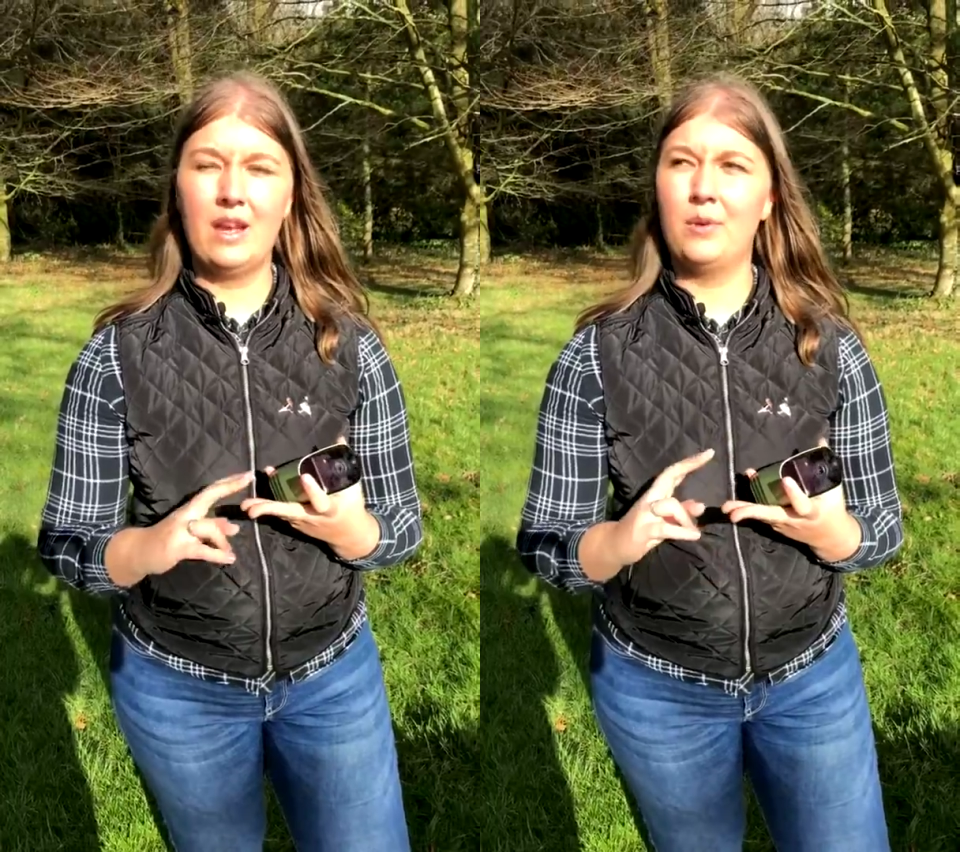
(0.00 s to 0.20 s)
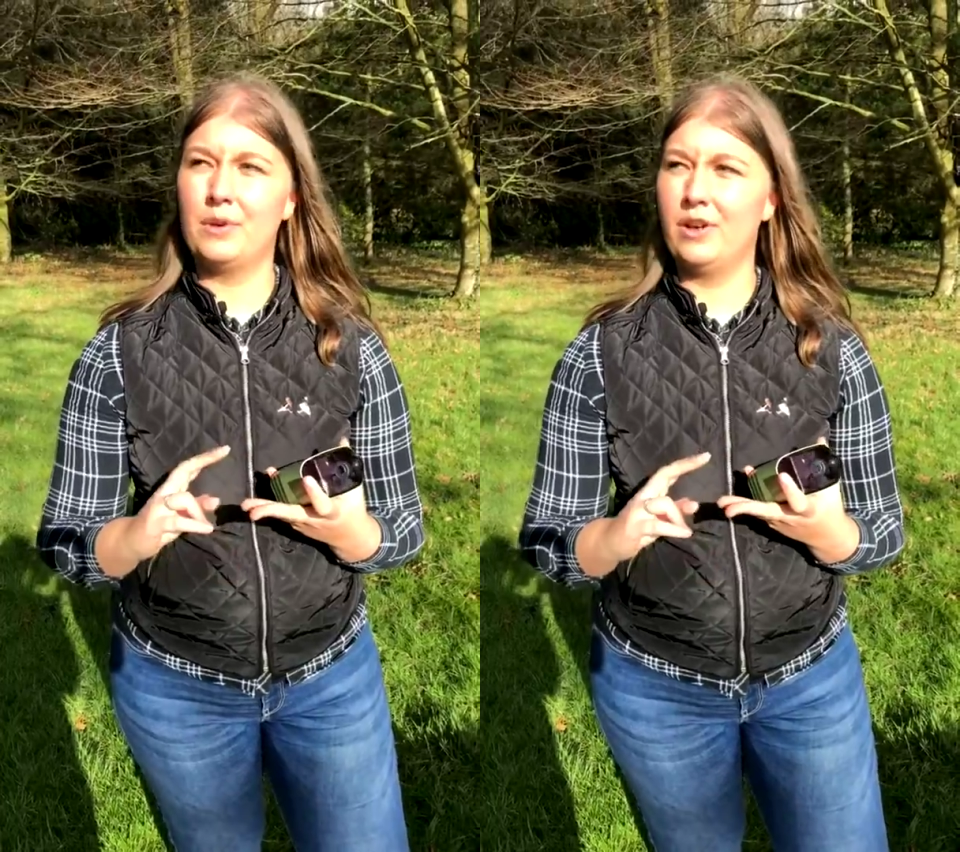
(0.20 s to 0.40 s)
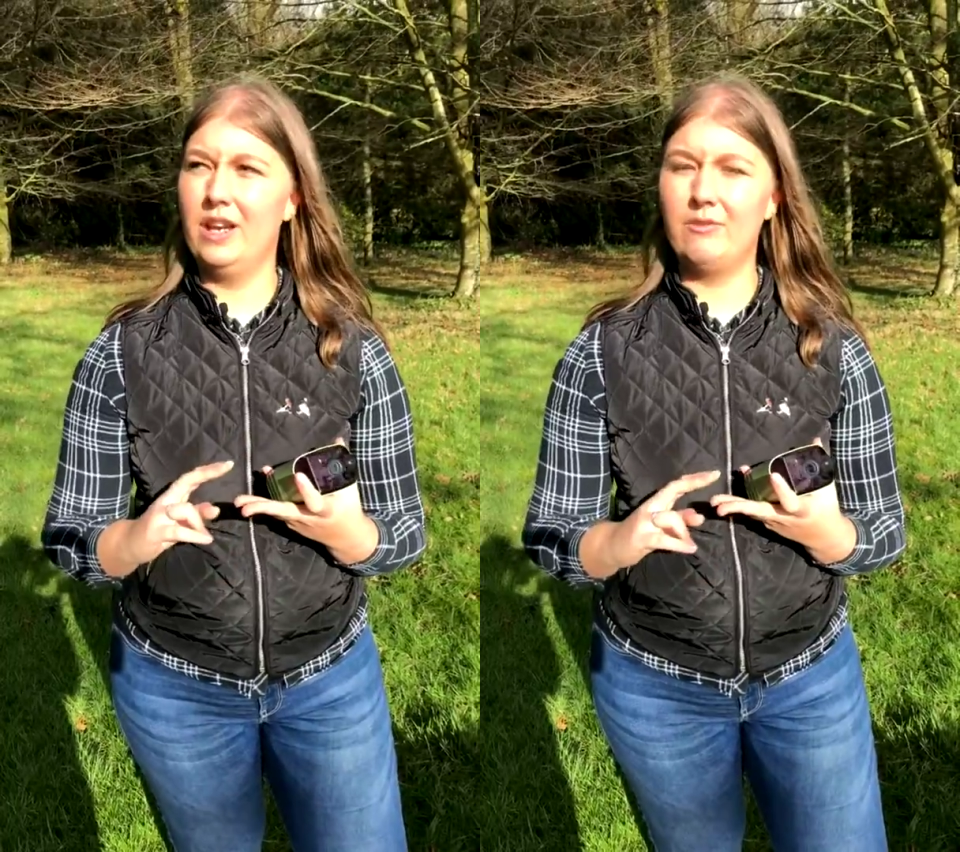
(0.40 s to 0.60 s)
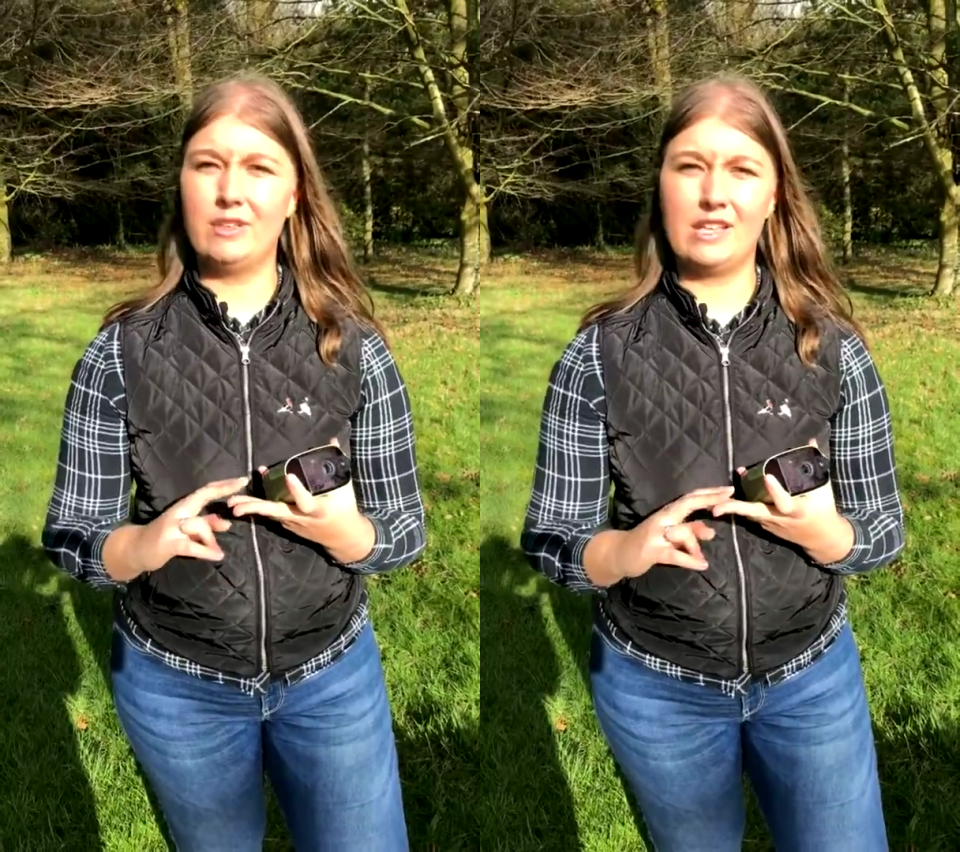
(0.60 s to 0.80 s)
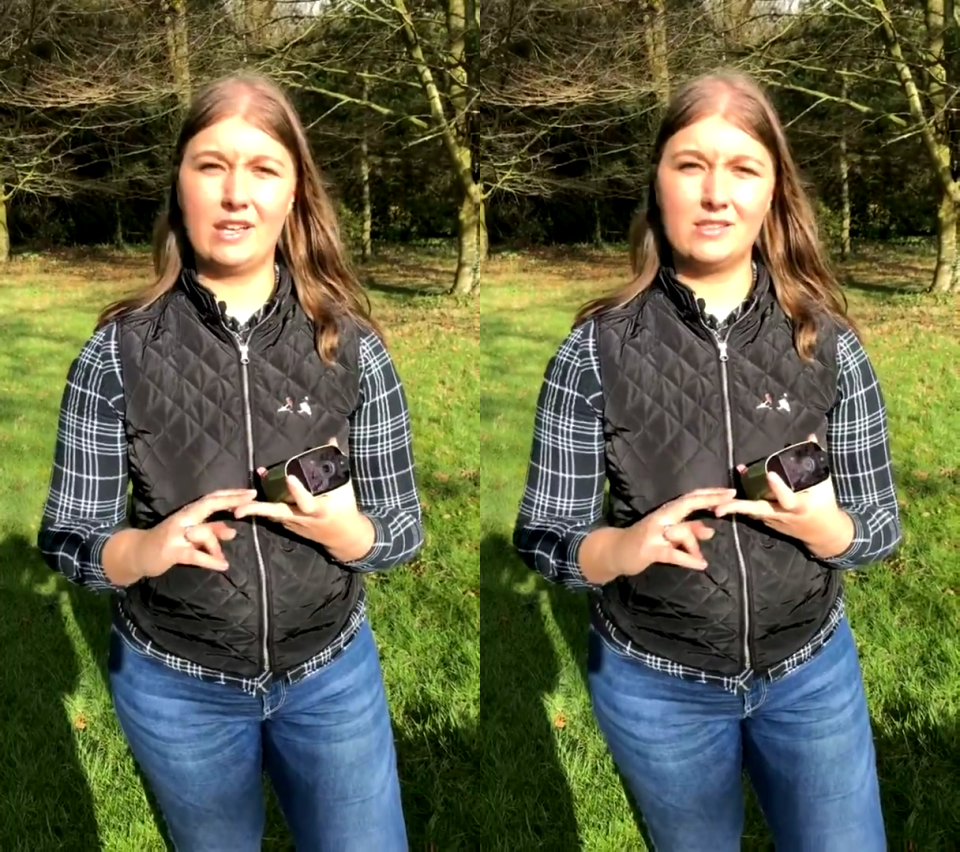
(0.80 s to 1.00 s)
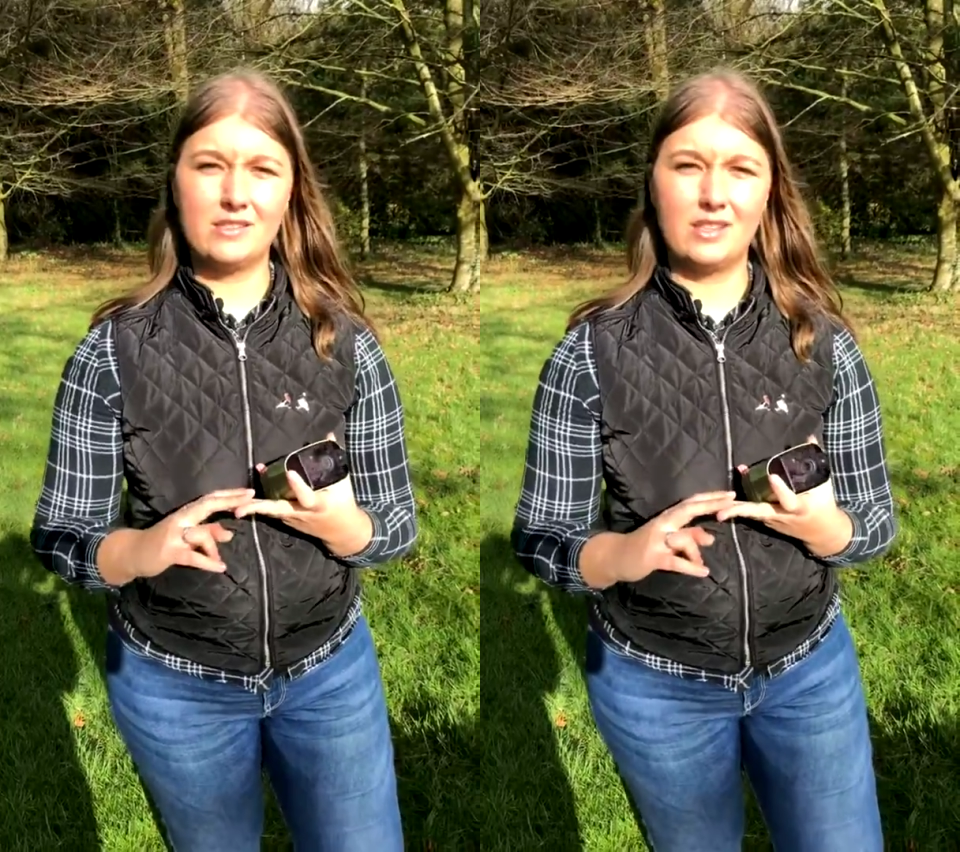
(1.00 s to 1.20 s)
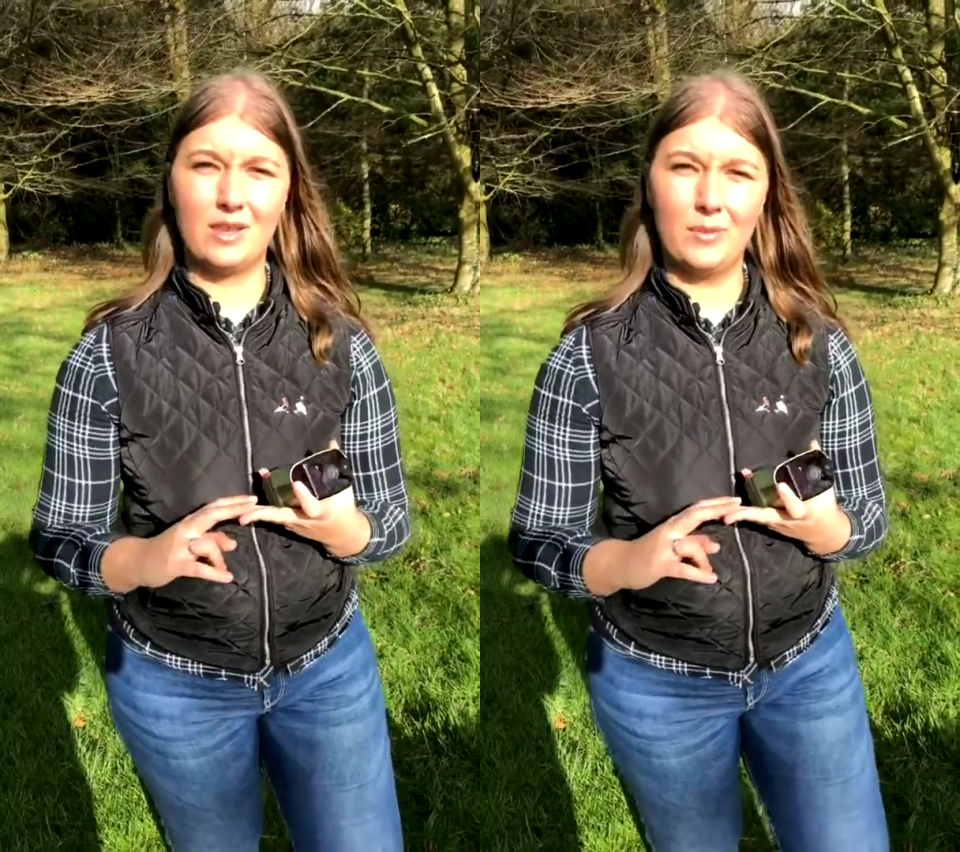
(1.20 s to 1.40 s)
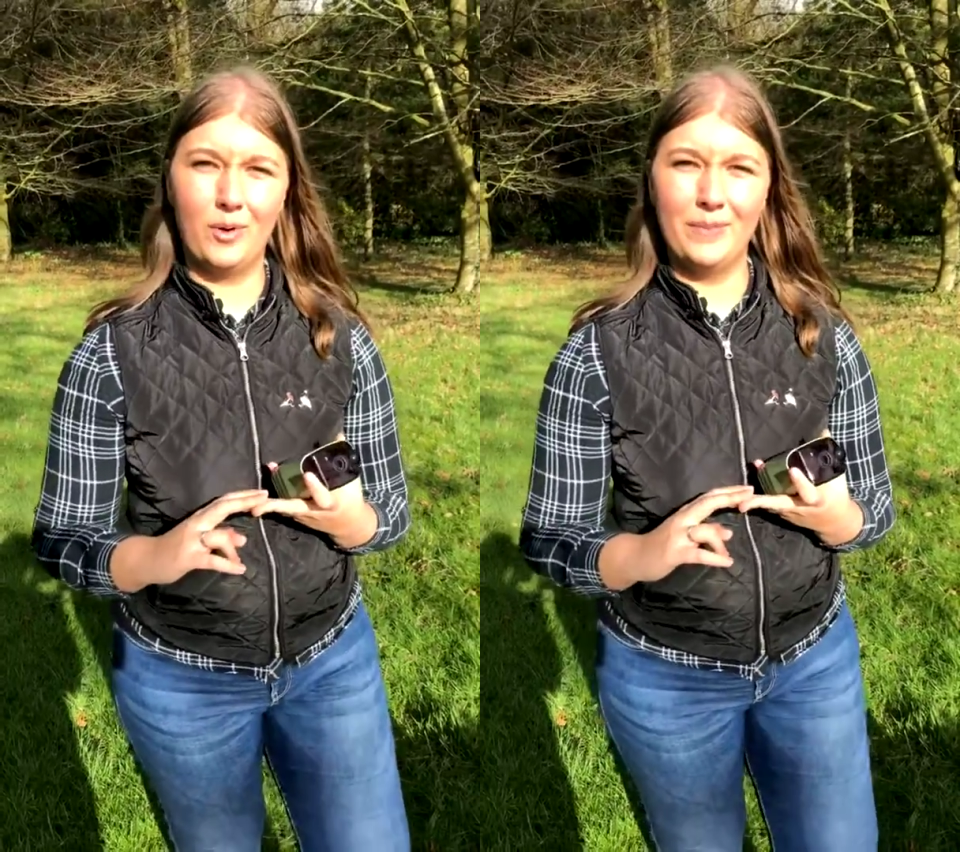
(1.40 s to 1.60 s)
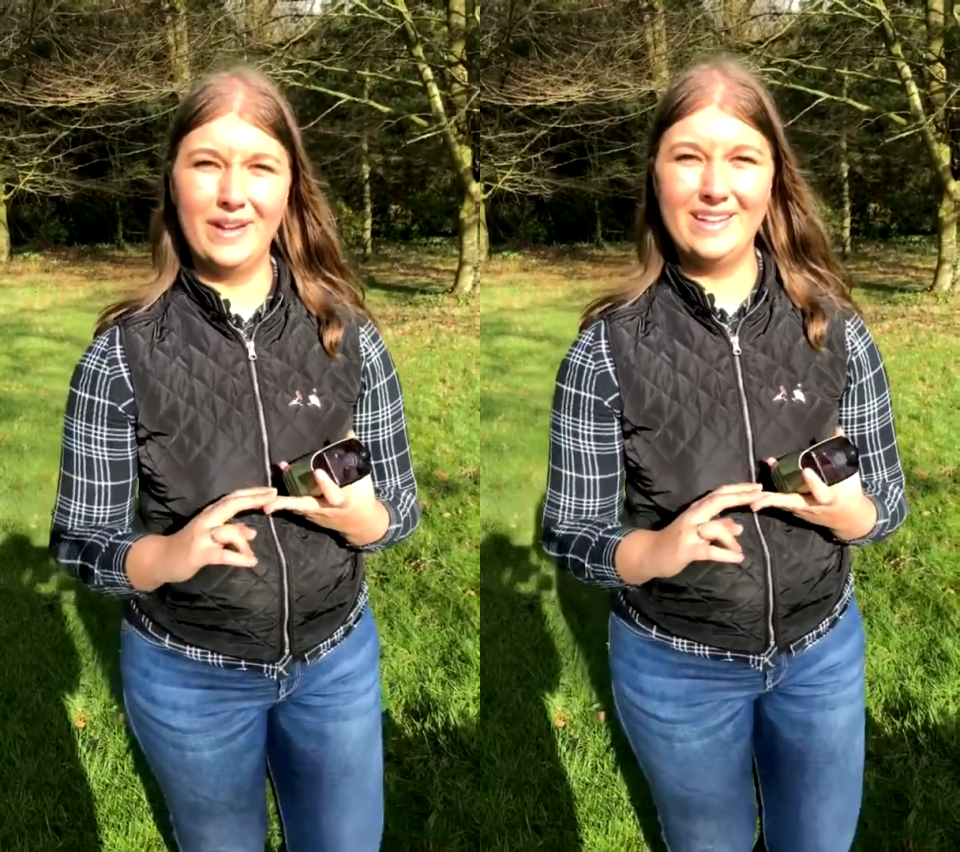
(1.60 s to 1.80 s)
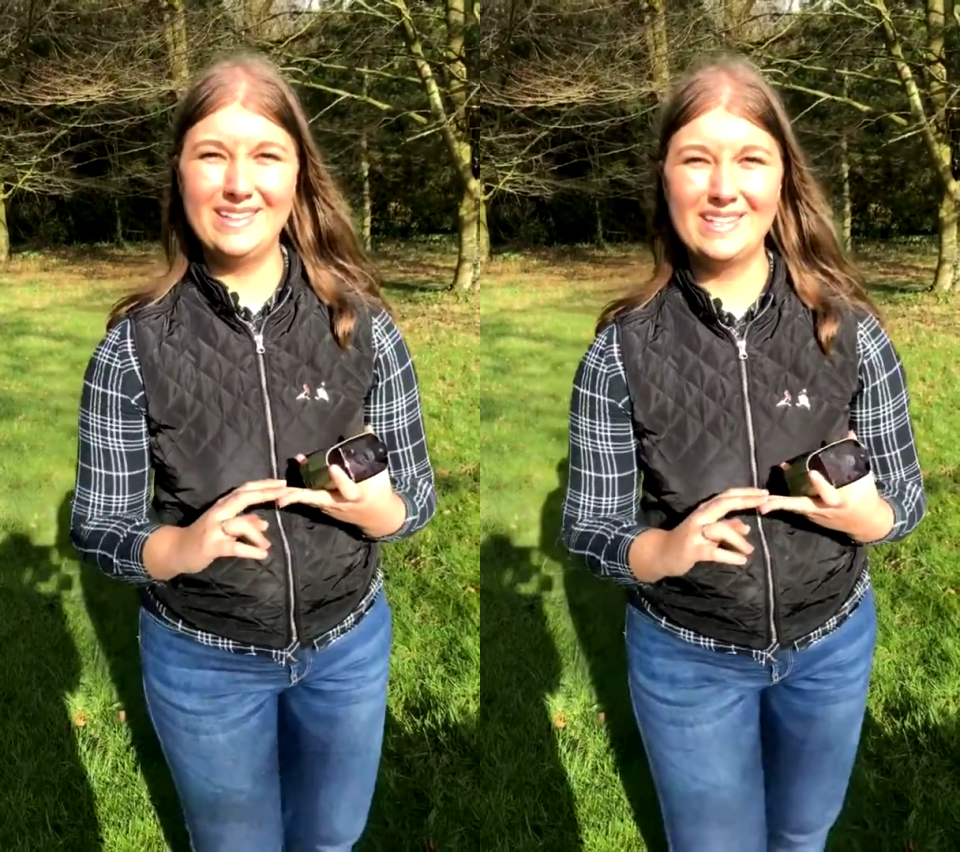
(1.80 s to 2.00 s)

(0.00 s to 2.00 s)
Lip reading: We've got lovely gusts at the moment.